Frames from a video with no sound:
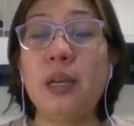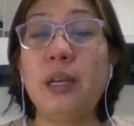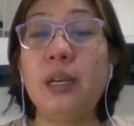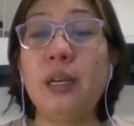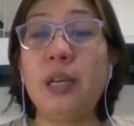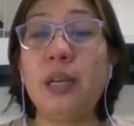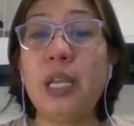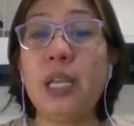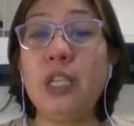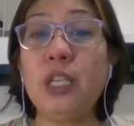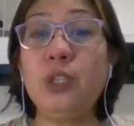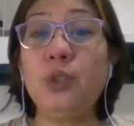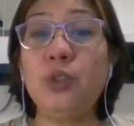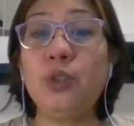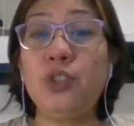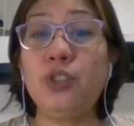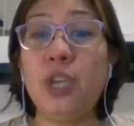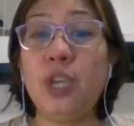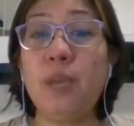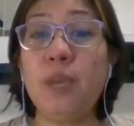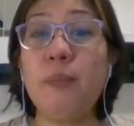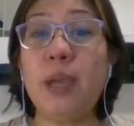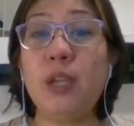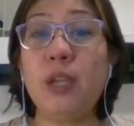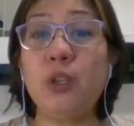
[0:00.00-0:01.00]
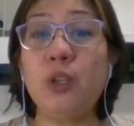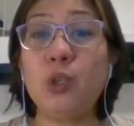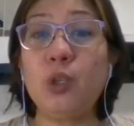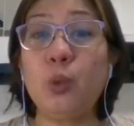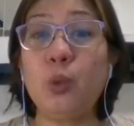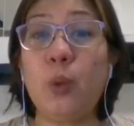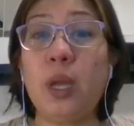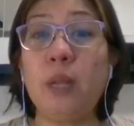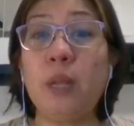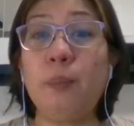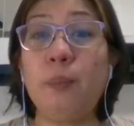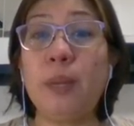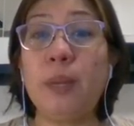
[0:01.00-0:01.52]
raised to j minus
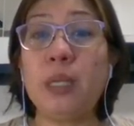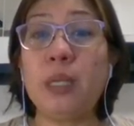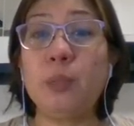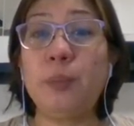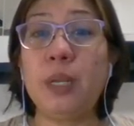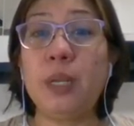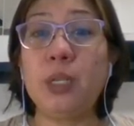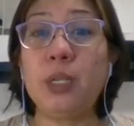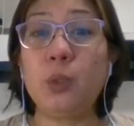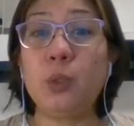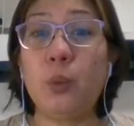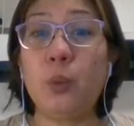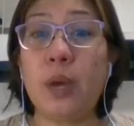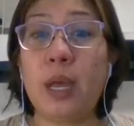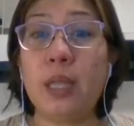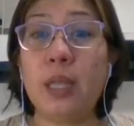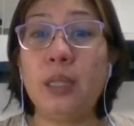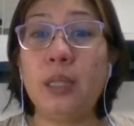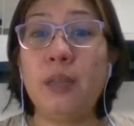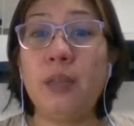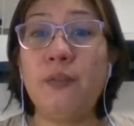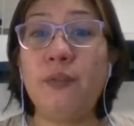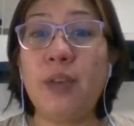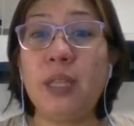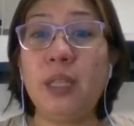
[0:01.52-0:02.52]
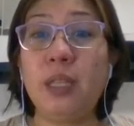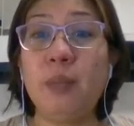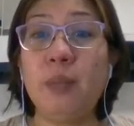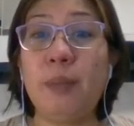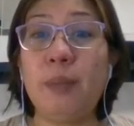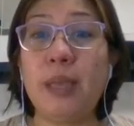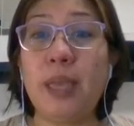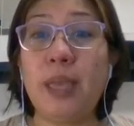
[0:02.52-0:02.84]
1 plus 1 divided by